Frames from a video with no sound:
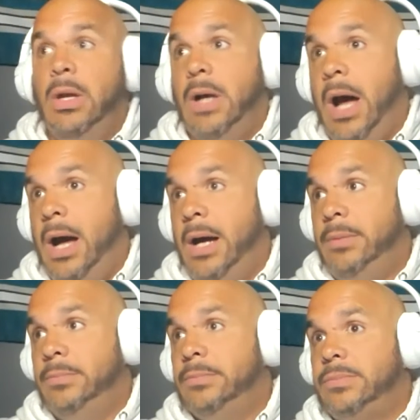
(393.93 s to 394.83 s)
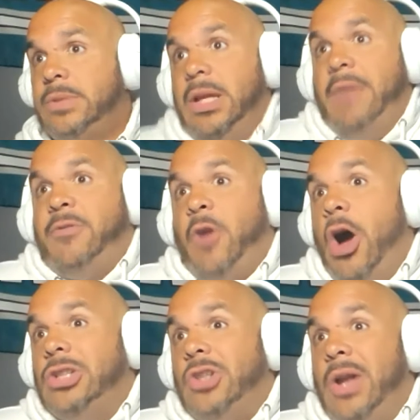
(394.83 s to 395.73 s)
The left
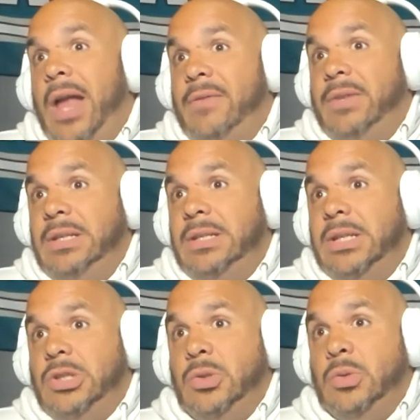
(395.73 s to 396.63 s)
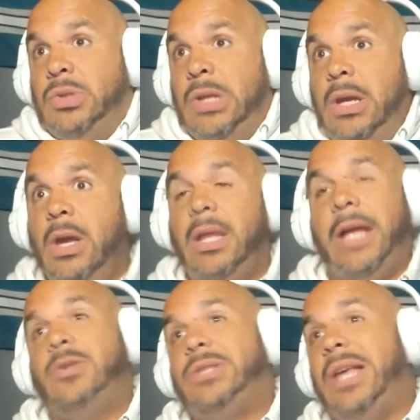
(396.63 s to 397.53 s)
guards aren't having these issues.
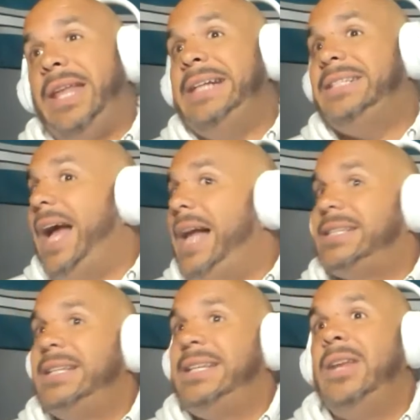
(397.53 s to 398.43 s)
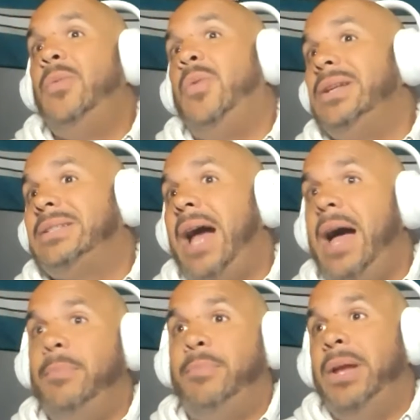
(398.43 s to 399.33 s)
Like you said, Lane Johnson did it one
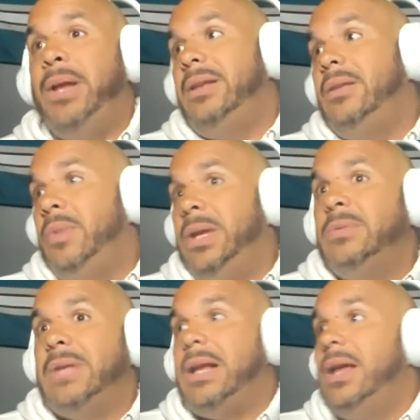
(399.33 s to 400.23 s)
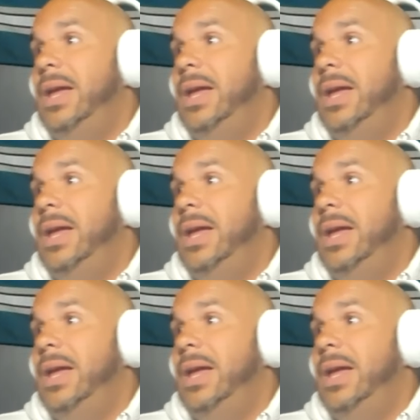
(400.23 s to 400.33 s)
time, but when he was up,